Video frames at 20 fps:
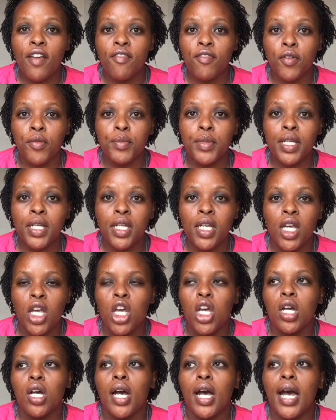for me.
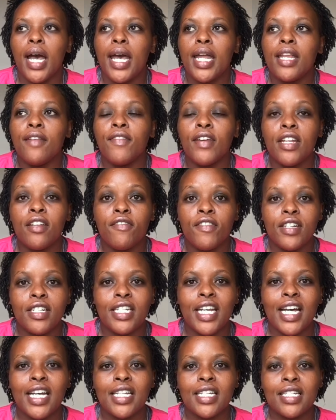And even if it
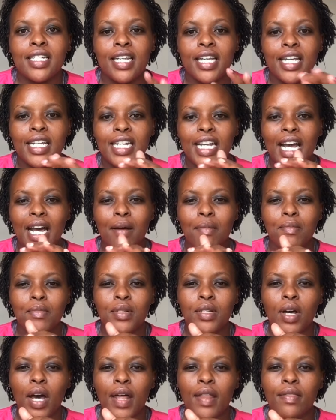does, it
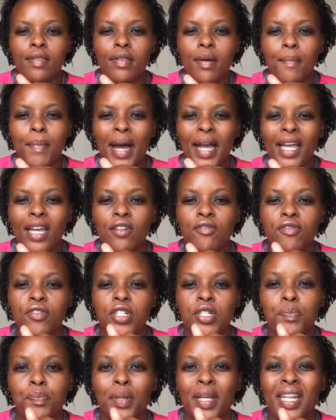comes, the bucket for
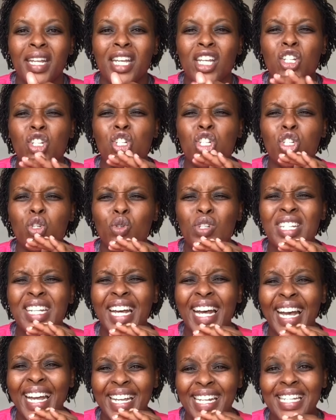spinning is so
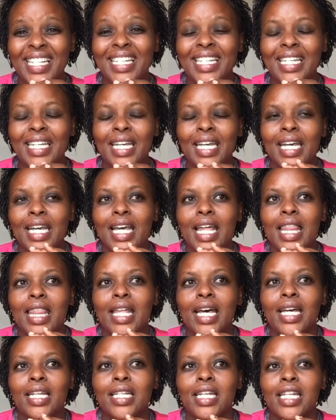tiny
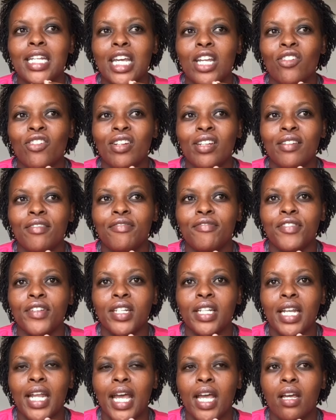that it can only
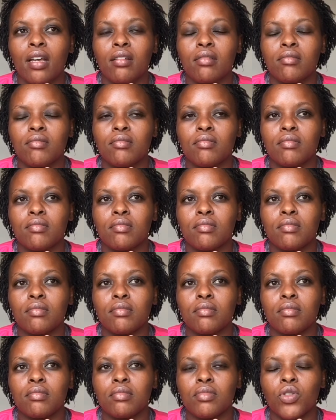fit like
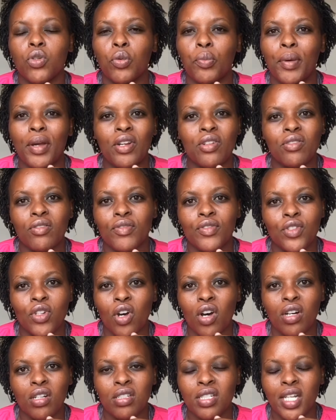2 pairs of
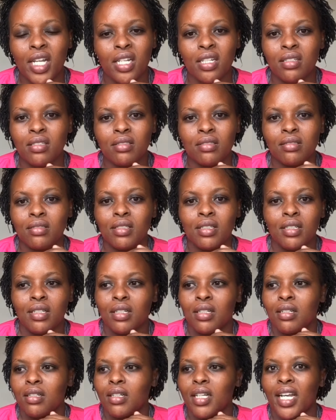socks and
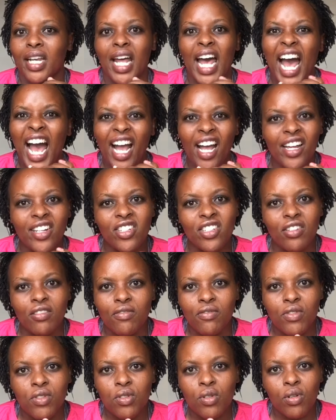a
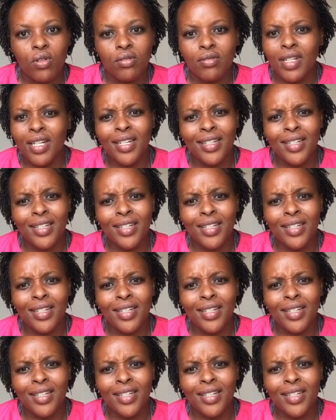handkerchief. So